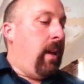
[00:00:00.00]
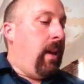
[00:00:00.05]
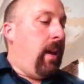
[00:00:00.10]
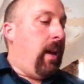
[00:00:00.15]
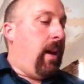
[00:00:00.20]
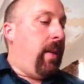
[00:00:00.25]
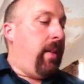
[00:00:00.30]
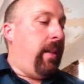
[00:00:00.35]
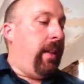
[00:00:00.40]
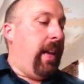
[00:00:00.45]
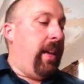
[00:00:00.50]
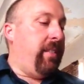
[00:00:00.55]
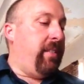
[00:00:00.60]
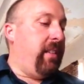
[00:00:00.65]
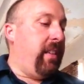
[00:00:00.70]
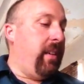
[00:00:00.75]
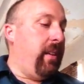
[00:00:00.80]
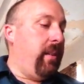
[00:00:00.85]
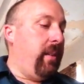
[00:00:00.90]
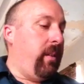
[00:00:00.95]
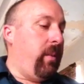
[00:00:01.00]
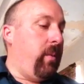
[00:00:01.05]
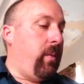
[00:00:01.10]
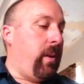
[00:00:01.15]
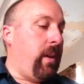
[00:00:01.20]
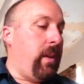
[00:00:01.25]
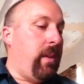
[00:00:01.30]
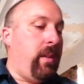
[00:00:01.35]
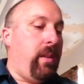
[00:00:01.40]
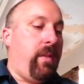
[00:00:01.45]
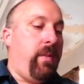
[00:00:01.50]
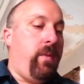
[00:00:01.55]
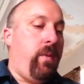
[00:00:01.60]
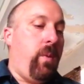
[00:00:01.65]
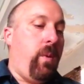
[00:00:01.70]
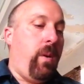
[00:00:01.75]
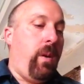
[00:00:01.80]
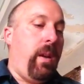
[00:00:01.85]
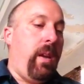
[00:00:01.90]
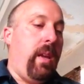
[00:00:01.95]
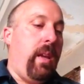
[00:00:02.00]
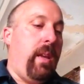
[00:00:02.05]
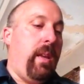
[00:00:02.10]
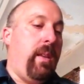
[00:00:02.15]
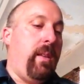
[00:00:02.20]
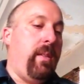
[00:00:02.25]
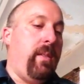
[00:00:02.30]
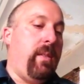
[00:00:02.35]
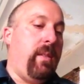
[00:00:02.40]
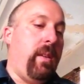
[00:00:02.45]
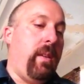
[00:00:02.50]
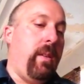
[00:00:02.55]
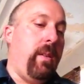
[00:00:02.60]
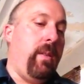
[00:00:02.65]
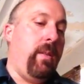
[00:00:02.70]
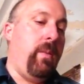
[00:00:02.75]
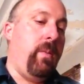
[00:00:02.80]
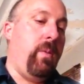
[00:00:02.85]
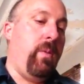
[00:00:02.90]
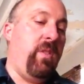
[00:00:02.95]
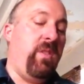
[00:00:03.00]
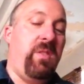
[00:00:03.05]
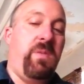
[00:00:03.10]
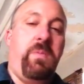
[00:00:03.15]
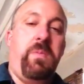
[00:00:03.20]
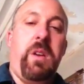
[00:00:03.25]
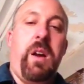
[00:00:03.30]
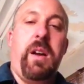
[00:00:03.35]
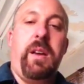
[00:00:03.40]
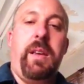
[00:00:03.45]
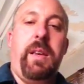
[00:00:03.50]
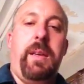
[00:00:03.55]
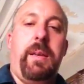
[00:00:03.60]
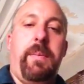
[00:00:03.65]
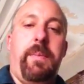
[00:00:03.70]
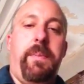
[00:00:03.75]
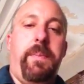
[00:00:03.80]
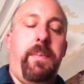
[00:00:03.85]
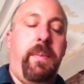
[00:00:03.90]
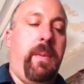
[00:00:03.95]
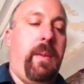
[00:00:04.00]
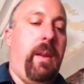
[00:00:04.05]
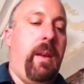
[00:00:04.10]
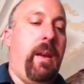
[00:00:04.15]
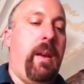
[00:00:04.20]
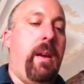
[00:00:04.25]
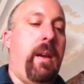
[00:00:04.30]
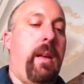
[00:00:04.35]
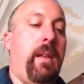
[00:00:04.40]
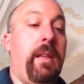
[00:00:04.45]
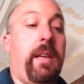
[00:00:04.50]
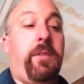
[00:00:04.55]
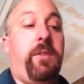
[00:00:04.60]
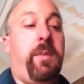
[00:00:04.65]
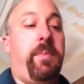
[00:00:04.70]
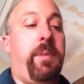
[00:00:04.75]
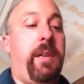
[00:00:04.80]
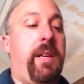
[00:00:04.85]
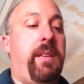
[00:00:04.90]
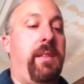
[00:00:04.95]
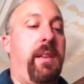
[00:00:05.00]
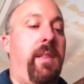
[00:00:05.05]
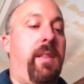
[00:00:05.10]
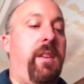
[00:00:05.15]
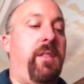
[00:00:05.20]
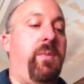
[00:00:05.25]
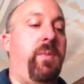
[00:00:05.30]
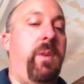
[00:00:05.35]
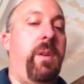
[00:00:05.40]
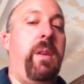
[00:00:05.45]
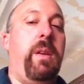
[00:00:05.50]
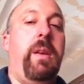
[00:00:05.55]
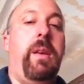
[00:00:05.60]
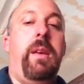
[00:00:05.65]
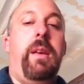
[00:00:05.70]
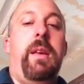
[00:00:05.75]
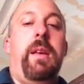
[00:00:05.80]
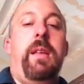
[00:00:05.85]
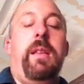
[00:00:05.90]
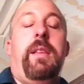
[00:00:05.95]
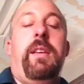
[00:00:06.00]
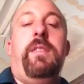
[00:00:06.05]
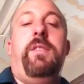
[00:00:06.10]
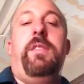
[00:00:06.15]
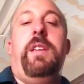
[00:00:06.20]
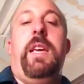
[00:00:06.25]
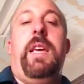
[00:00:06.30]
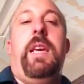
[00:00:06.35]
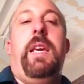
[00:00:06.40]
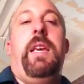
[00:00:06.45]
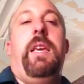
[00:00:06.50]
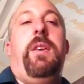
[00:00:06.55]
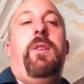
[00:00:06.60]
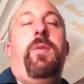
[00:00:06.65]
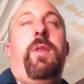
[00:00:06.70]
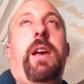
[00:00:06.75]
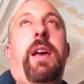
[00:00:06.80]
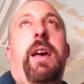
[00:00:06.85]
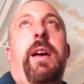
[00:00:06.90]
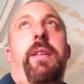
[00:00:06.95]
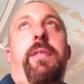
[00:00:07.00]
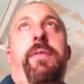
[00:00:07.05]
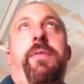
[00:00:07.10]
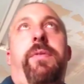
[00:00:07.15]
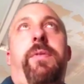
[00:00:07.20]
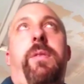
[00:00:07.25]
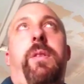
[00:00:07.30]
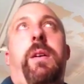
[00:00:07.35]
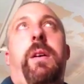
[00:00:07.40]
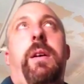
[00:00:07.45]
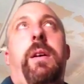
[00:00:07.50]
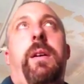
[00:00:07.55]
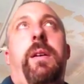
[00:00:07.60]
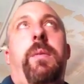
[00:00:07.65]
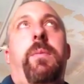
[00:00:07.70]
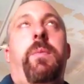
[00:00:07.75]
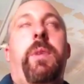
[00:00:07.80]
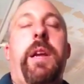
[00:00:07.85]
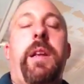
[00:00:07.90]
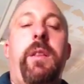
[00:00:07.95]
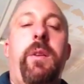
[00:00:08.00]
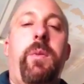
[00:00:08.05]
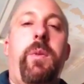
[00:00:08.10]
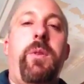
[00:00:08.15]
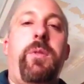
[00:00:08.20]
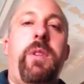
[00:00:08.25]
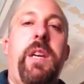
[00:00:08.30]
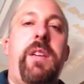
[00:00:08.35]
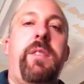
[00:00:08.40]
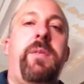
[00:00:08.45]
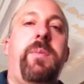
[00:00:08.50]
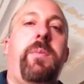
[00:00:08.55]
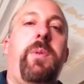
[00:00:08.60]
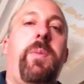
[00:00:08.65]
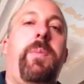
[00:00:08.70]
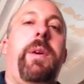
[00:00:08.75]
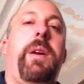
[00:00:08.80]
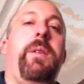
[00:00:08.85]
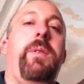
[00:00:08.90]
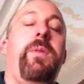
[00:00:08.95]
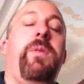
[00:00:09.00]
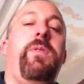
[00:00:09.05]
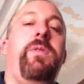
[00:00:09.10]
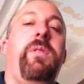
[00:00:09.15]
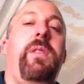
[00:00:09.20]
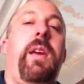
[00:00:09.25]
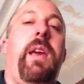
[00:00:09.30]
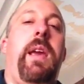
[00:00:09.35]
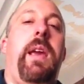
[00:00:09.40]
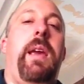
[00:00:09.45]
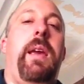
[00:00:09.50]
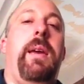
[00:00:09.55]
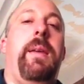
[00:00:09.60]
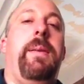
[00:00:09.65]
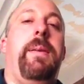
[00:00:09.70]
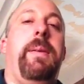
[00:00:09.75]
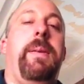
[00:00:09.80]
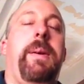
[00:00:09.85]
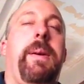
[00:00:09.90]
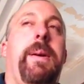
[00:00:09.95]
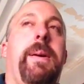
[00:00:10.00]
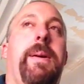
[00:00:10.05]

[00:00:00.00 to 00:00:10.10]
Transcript: The last thing we're going to look for is, we're just talking electric planes on this one. Let's say you have regular rotation propellers and